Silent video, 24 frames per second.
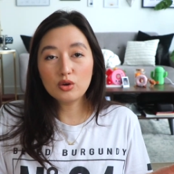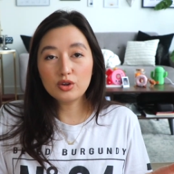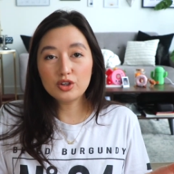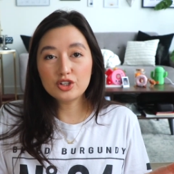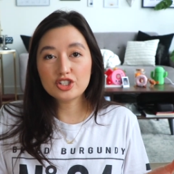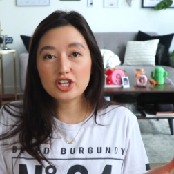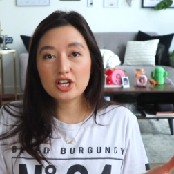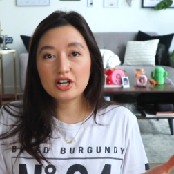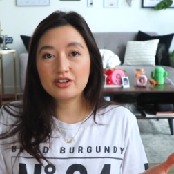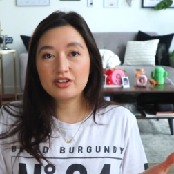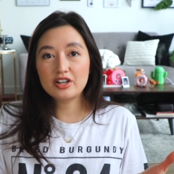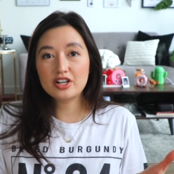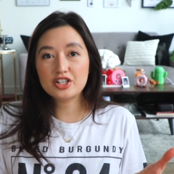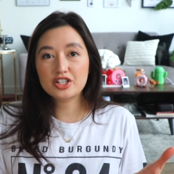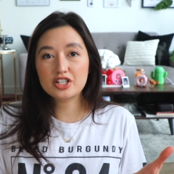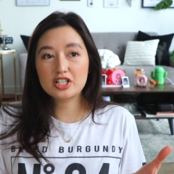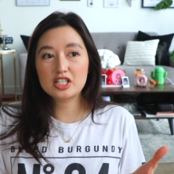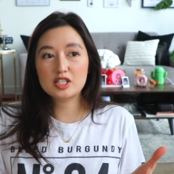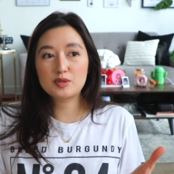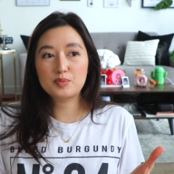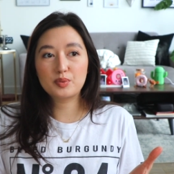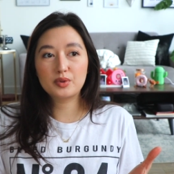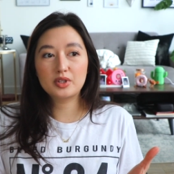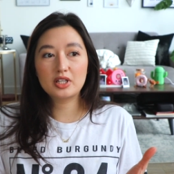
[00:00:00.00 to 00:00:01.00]
Older
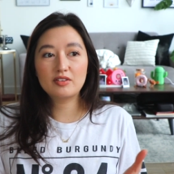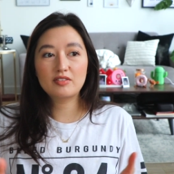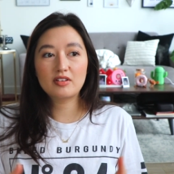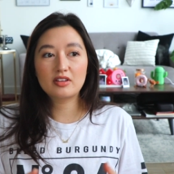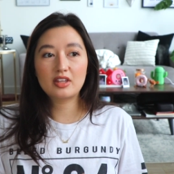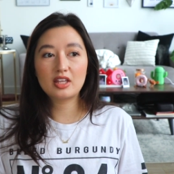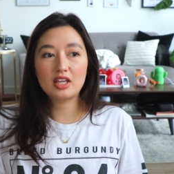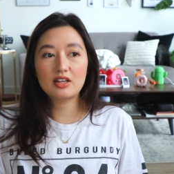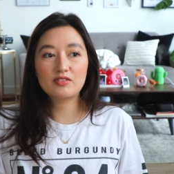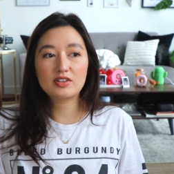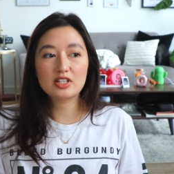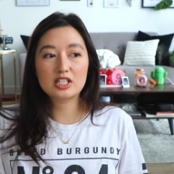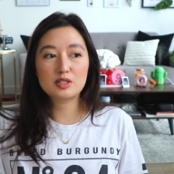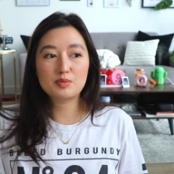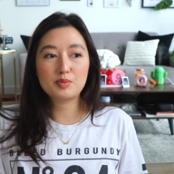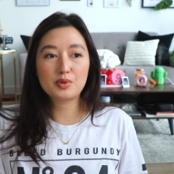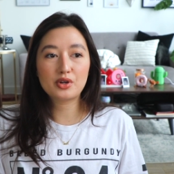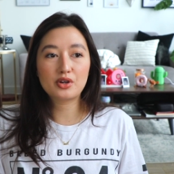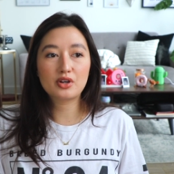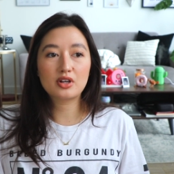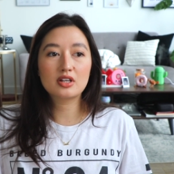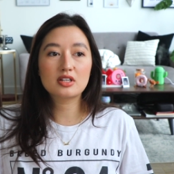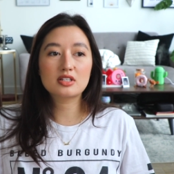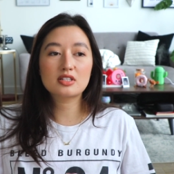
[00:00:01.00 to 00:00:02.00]
generations believe that they've
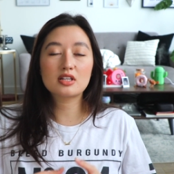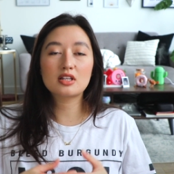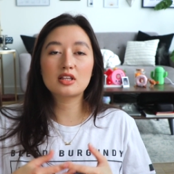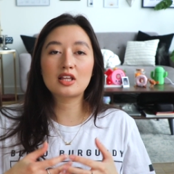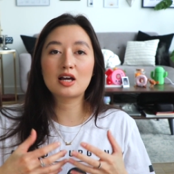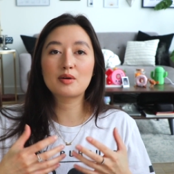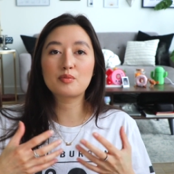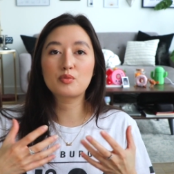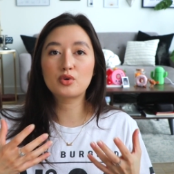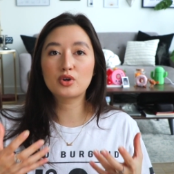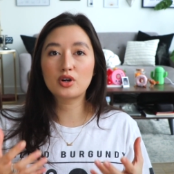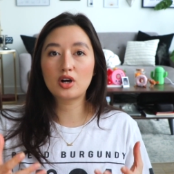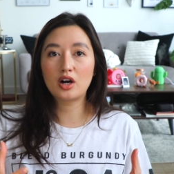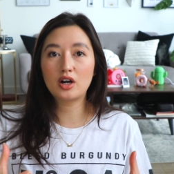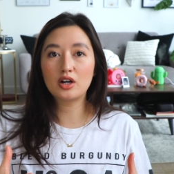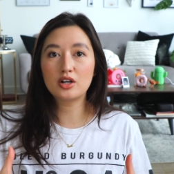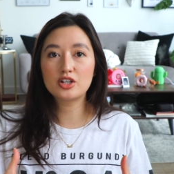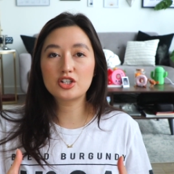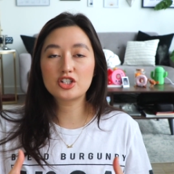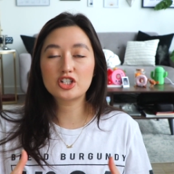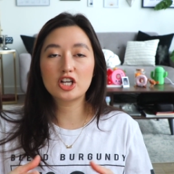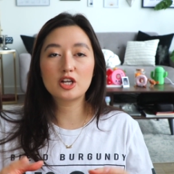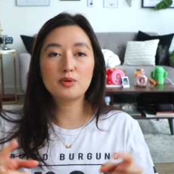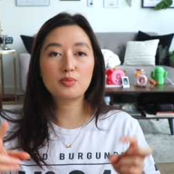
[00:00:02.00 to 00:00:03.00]
experienced a lot more
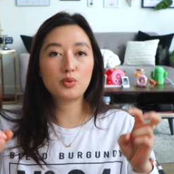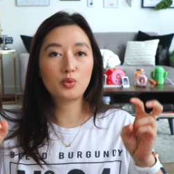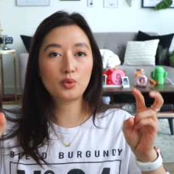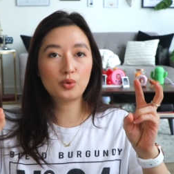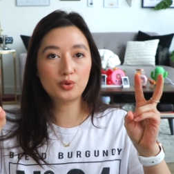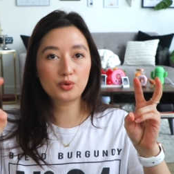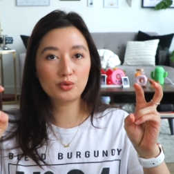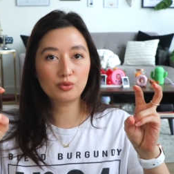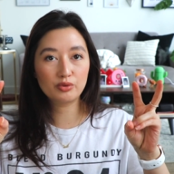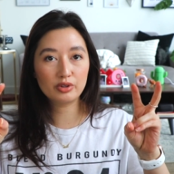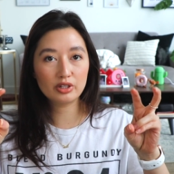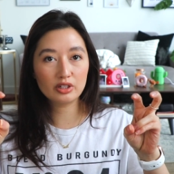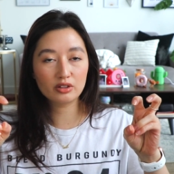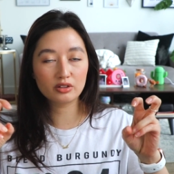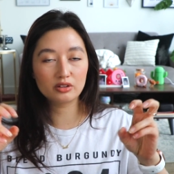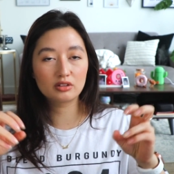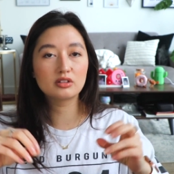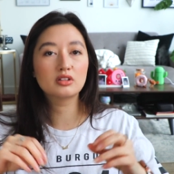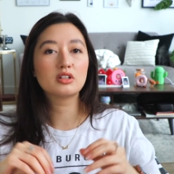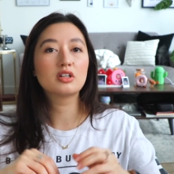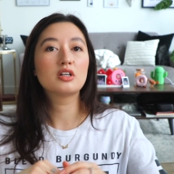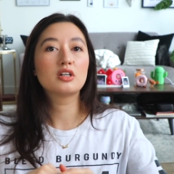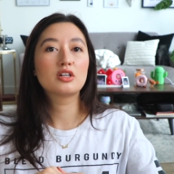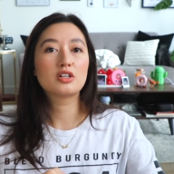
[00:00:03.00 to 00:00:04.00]
hardship or
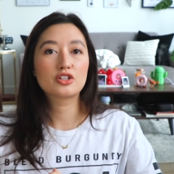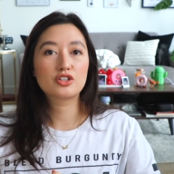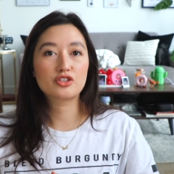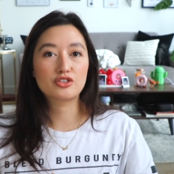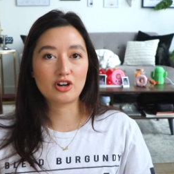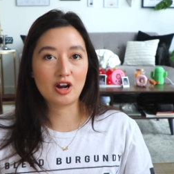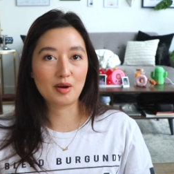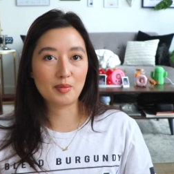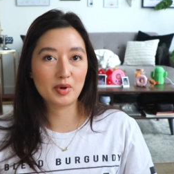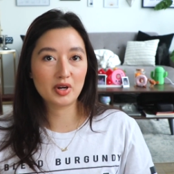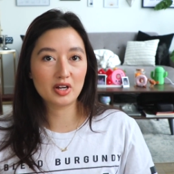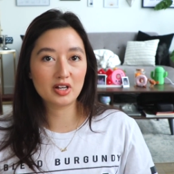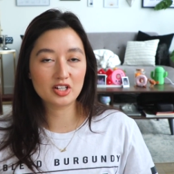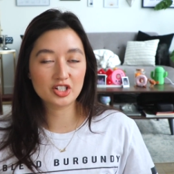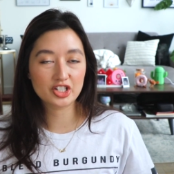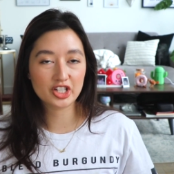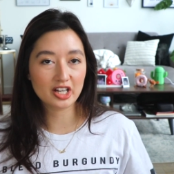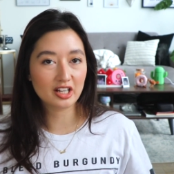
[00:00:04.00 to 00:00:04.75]
real trauma and